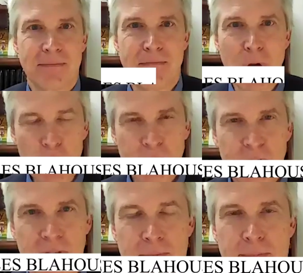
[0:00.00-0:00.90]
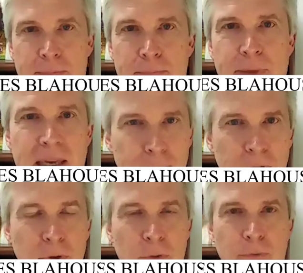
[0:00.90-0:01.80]
most
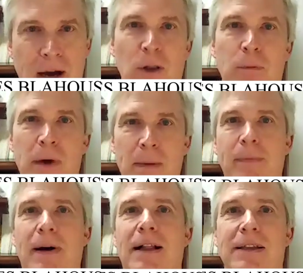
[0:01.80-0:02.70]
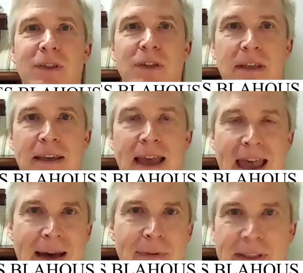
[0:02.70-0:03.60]
people who follow public policy
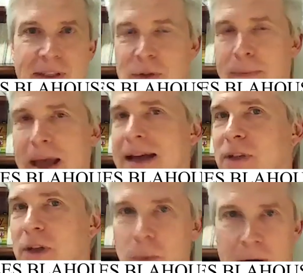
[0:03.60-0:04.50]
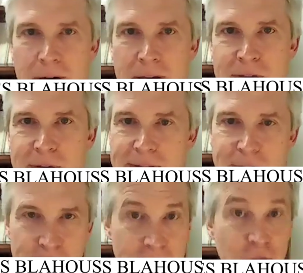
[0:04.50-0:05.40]
have at least a passing awareness that
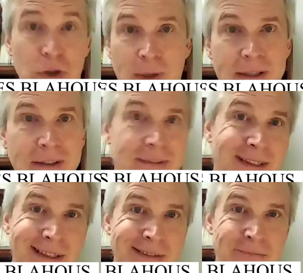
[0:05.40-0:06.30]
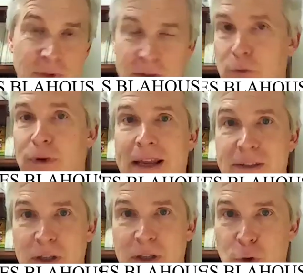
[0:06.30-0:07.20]
there's an issue here. There's a
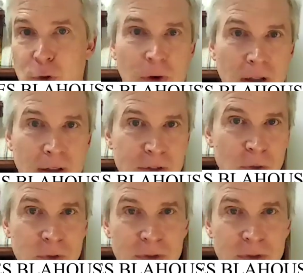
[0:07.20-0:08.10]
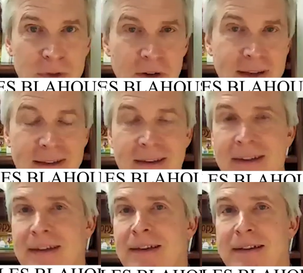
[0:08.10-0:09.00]
financing shortfall in Social Security,
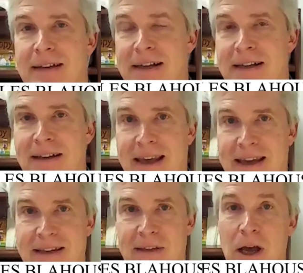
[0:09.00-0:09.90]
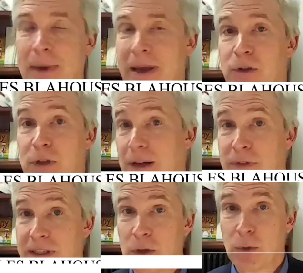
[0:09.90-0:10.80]
uh, and lawmakers are going to
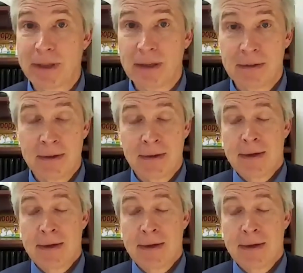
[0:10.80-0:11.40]
have to deal with it.